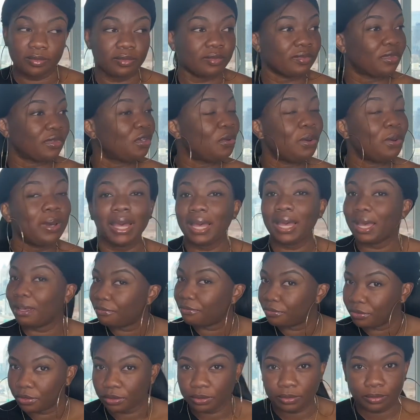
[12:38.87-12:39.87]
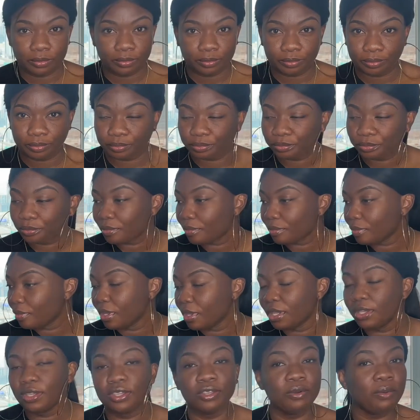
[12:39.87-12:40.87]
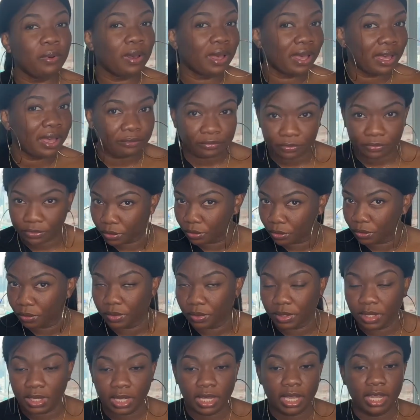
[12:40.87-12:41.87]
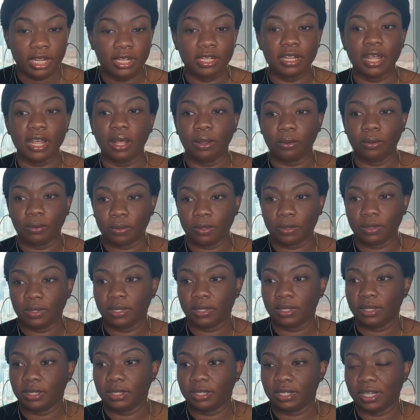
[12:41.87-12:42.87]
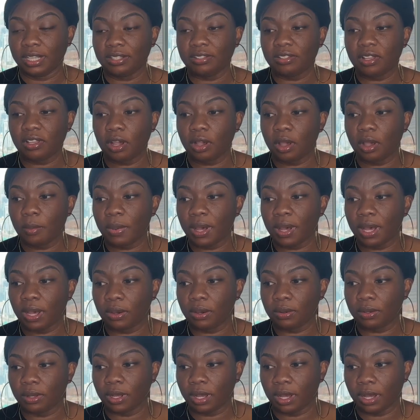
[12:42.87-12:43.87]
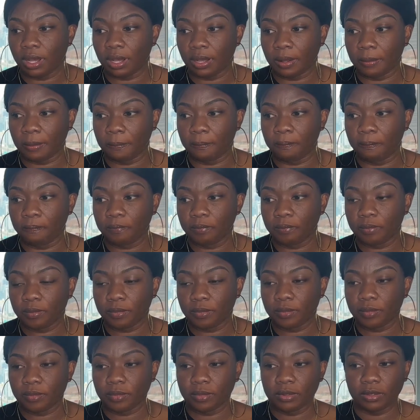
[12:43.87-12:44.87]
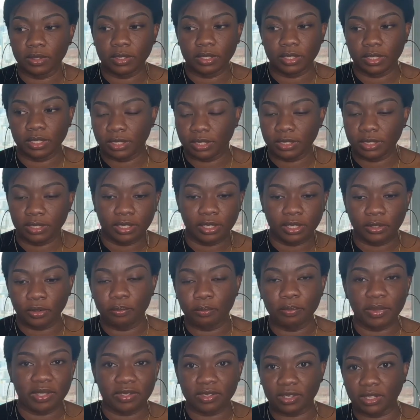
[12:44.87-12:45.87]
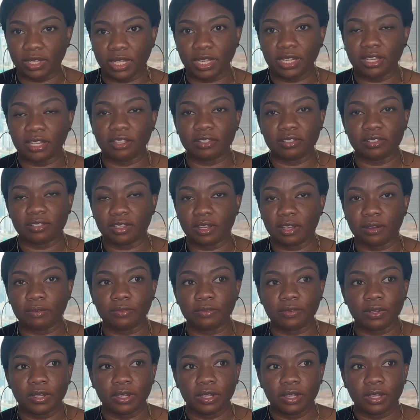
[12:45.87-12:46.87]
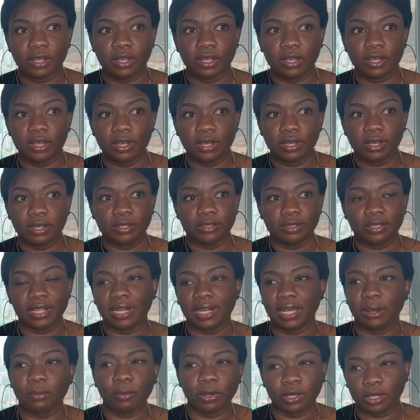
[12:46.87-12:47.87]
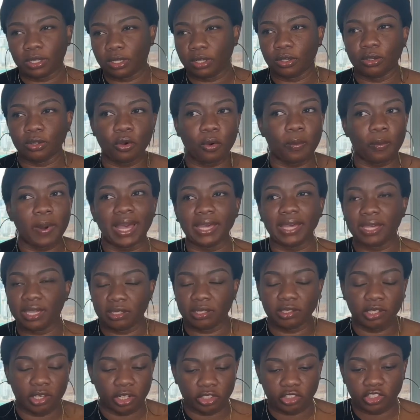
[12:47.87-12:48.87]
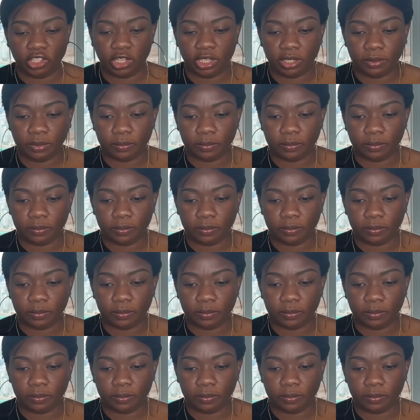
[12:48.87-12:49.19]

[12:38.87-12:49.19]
You have to. You have to. Now, let's talk about little miscellaneous stuff that I want to go back and touch on.